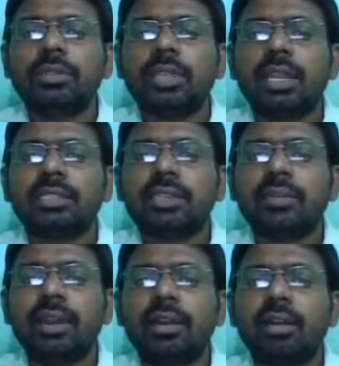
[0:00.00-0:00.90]
there are
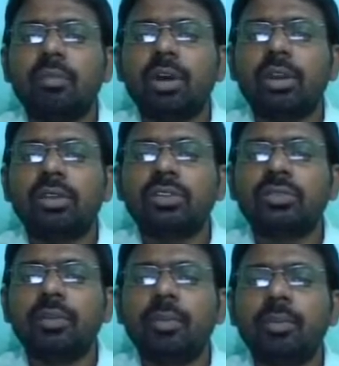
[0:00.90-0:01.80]
several drug molecules
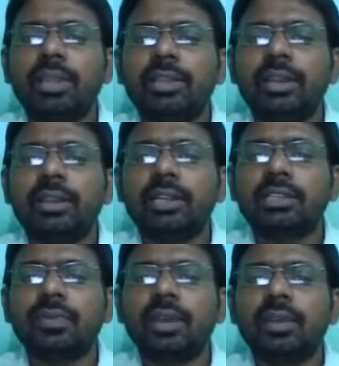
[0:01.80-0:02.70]
will be present.
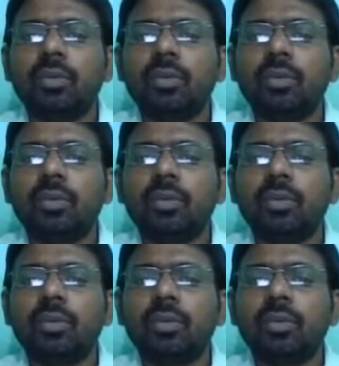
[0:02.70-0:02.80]
That's why